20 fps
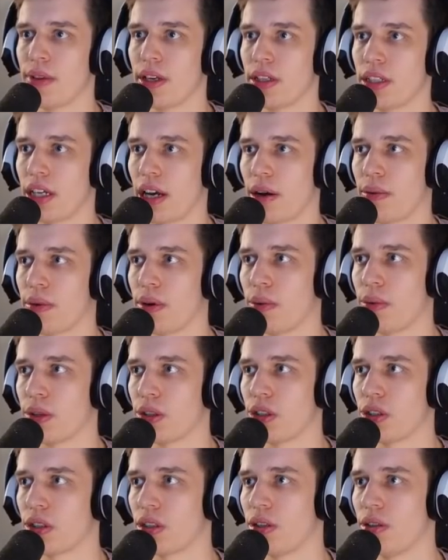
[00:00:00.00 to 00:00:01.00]
So yeah, we're
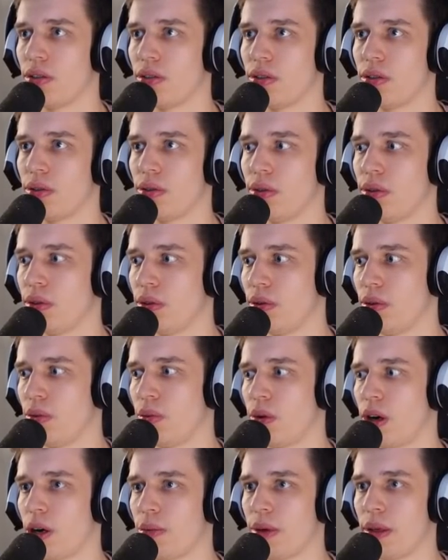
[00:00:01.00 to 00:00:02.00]
just going to
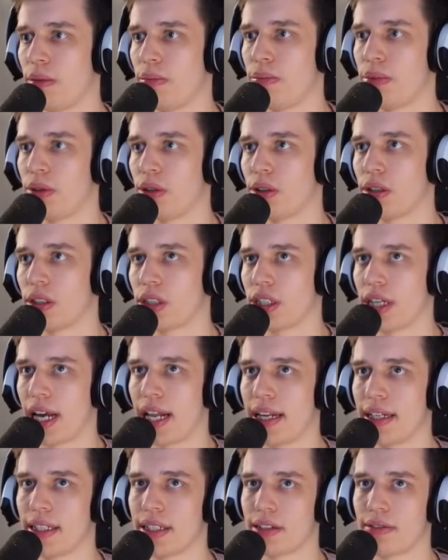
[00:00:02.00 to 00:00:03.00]
warp in pure
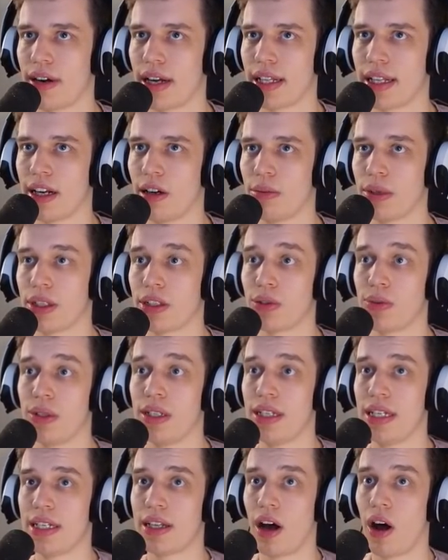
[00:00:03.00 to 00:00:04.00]
Zealots right now, because we
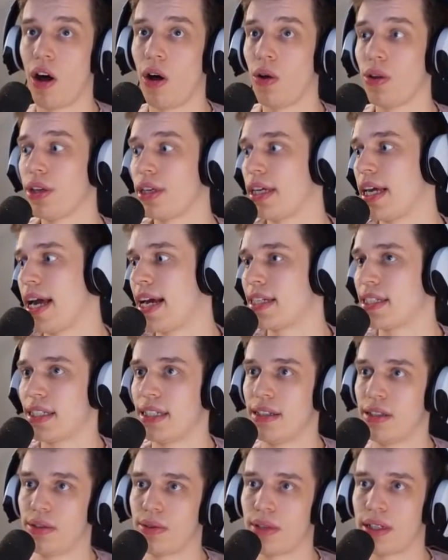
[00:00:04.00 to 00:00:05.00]
need all the gas
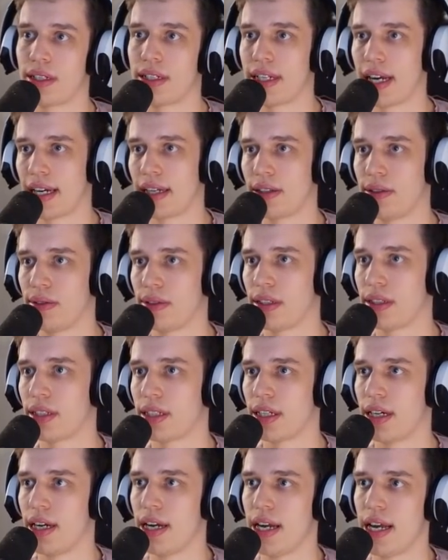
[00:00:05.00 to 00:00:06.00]
into our tech units.
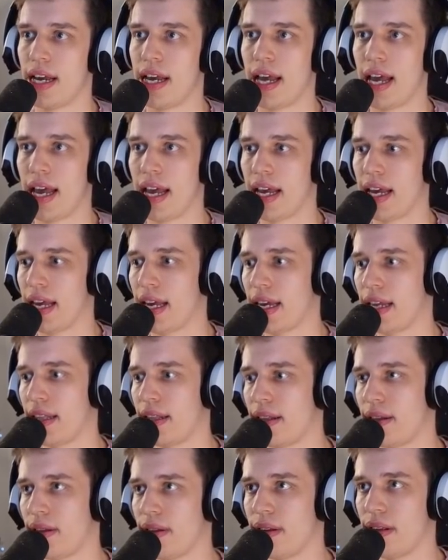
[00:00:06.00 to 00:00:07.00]

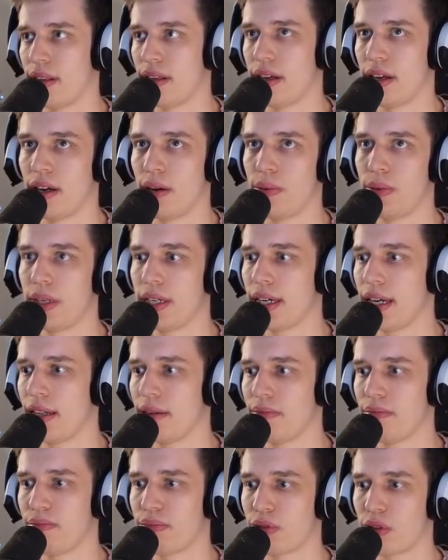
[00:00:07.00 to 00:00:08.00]
And we
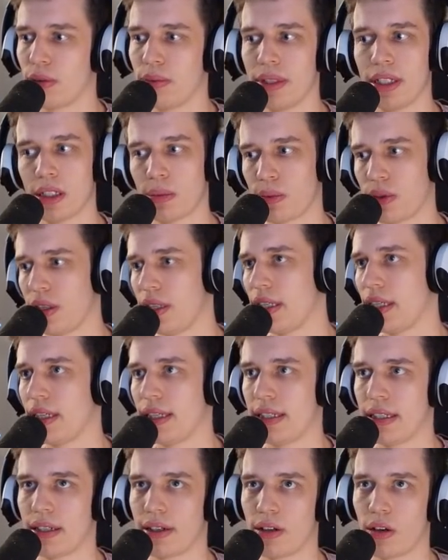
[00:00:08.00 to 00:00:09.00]
can probably sprinkle
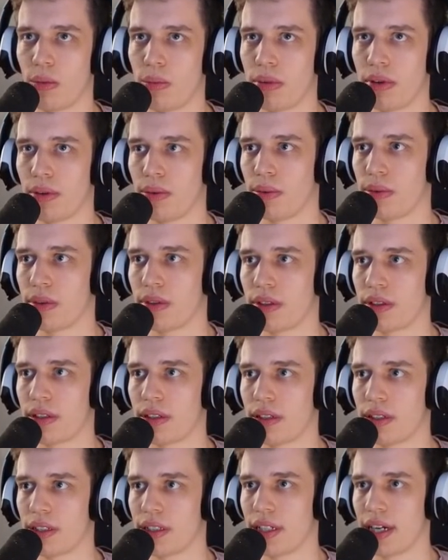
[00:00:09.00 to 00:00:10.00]
in a couple of
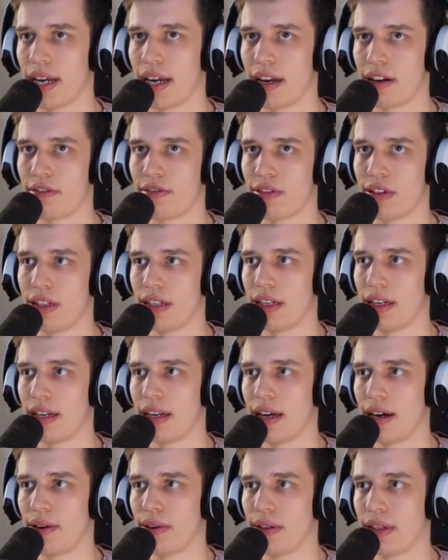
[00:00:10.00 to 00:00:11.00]
workers every
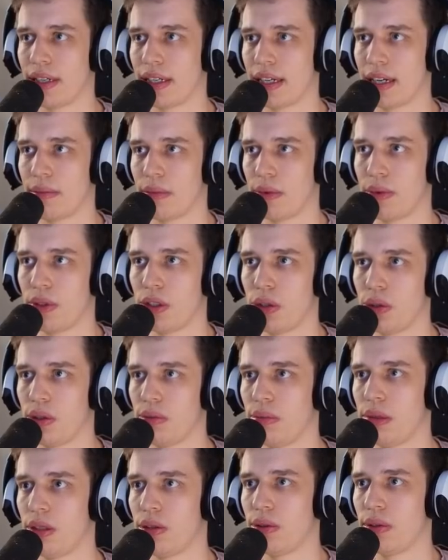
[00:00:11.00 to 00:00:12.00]
now and again, but we
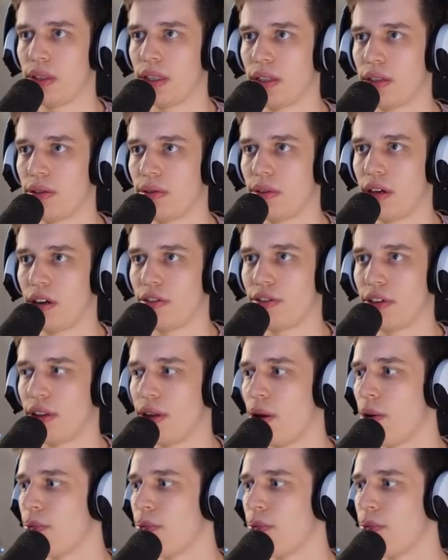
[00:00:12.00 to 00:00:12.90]
shouldn't be doing it too often.